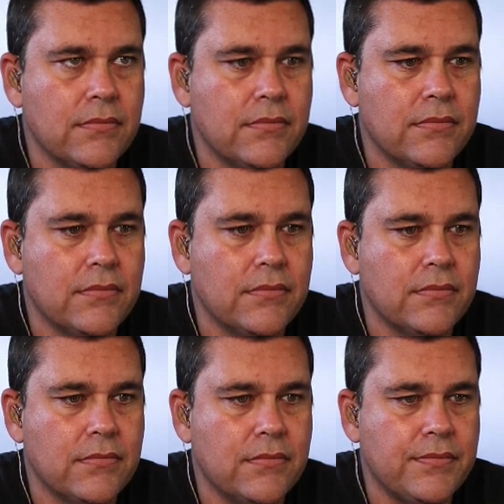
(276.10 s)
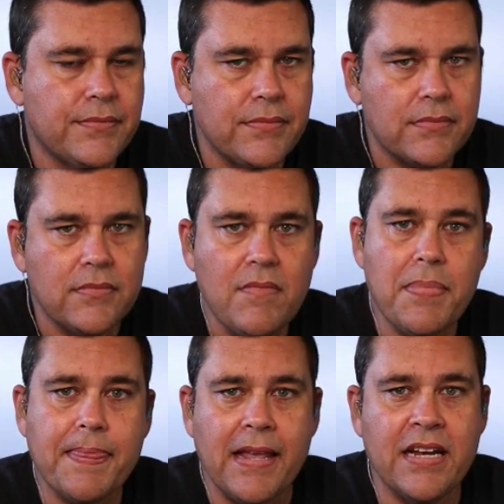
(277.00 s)
I made it
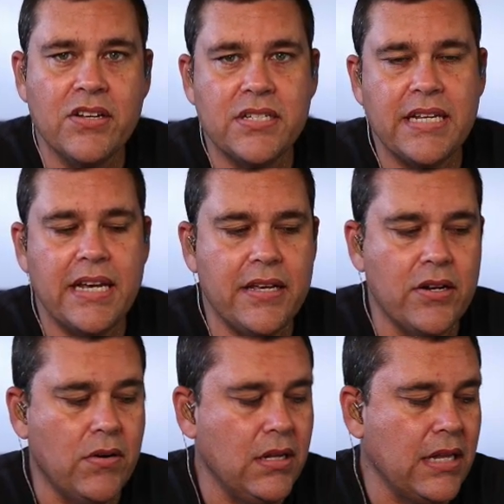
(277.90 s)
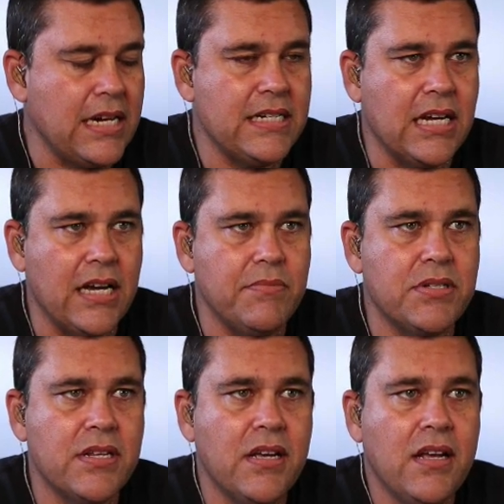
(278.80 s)
through. And you'll see, a lot of
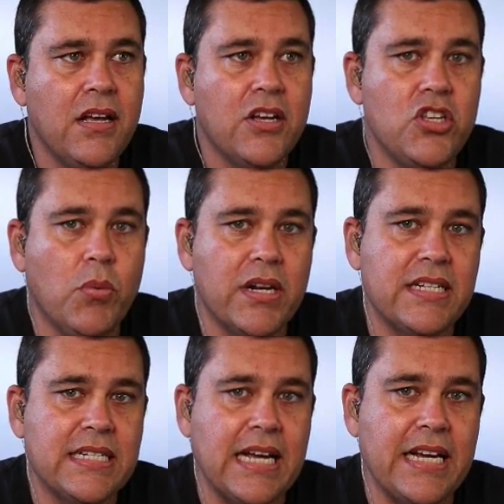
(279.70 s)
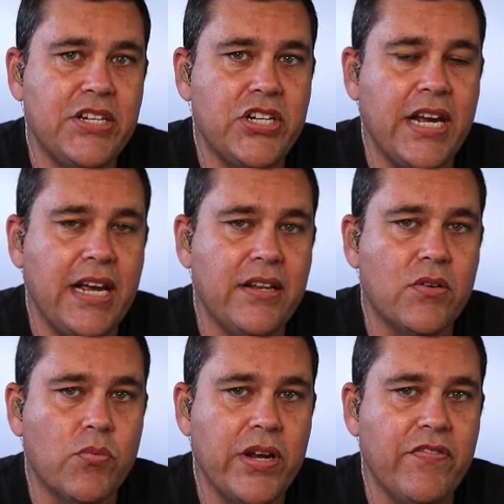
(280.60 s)
times you want to sidechain the
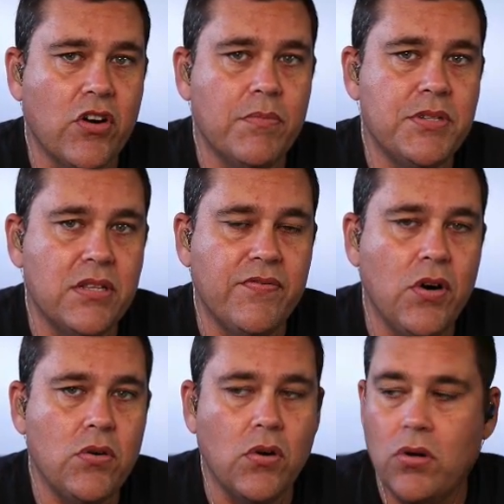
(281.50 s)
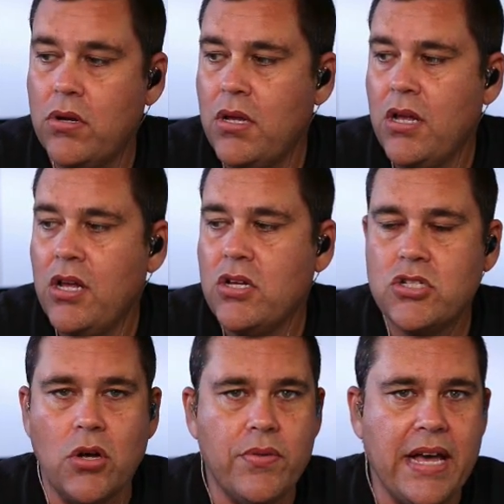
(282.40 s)
reverb to the vocal
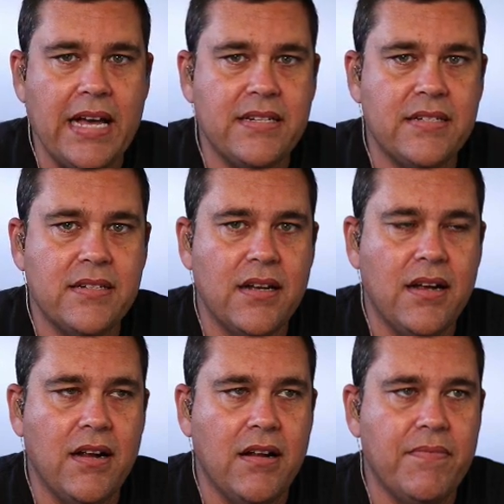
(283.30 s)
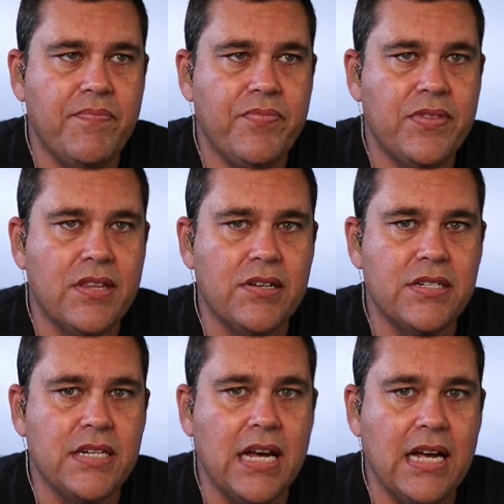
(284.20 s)
so that it's
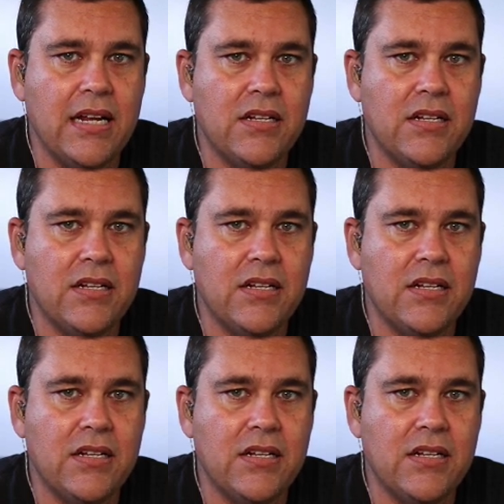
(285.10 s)
not